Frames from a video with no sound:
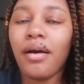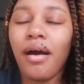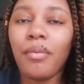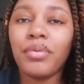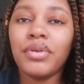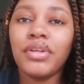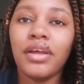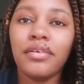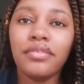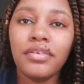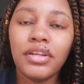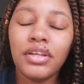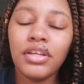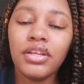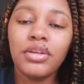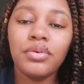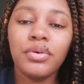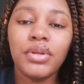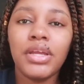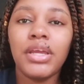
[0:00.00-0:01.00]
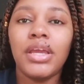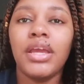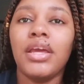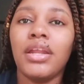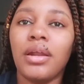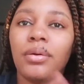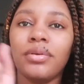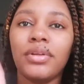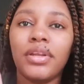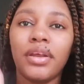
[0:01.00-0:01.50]
I would definitely do it
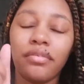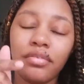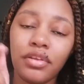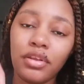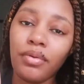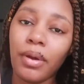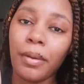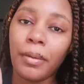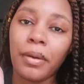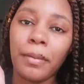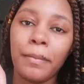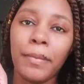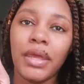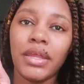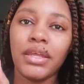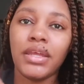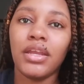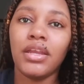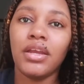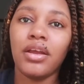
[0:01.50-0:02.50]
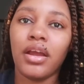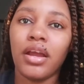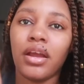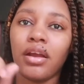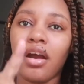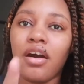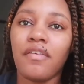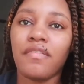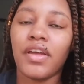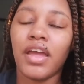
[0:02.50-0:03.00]
again. I would definitely recommend getting your
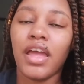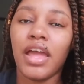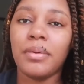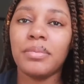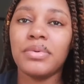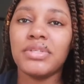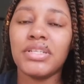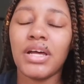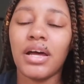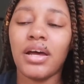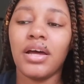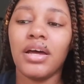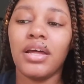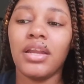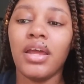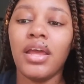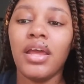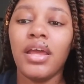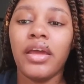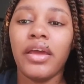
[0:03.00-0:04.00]
hair off at Amazon.